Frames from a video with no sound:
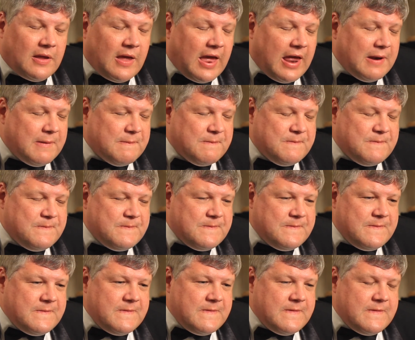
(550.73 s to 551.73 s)
And
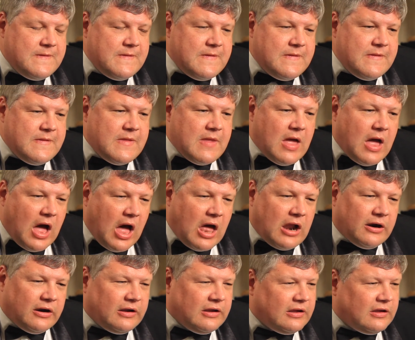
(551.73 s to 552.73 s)

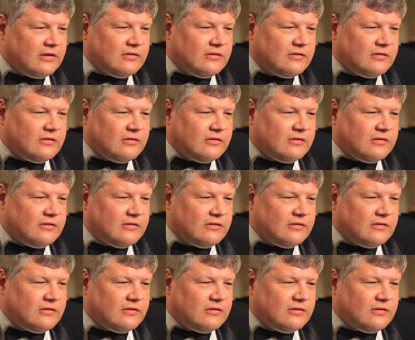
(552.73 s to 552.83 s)
honor,